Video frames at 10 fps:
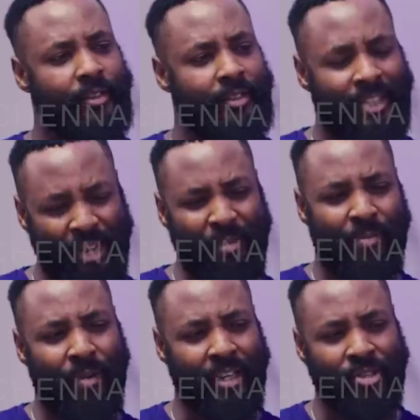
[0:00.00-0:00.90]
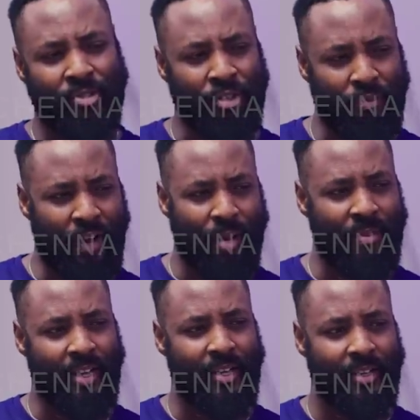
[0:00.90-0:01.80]
Same applies to your
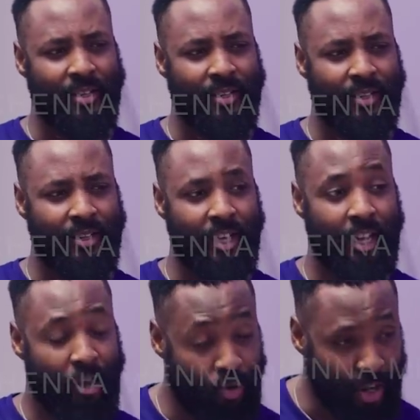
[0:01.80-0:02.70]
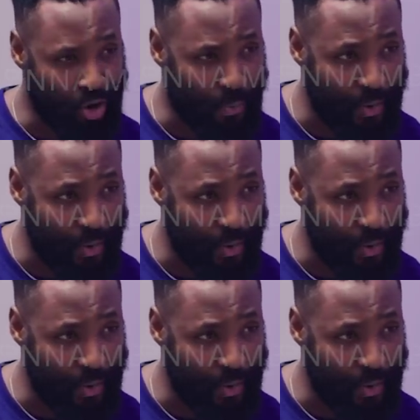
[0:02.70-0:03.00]
family, including your